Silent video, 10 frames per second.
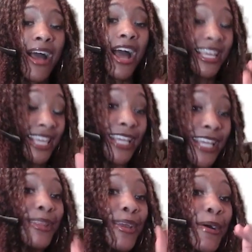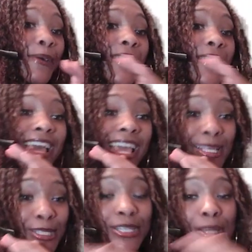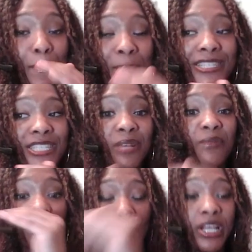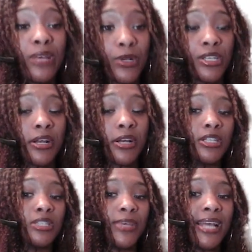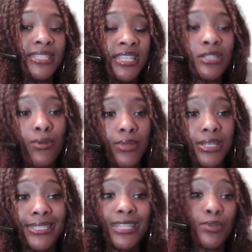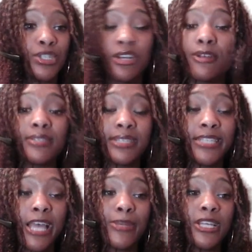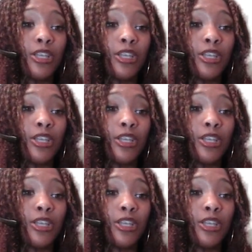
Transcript: Again though, it's good to mention free returns because this only says returns accepted.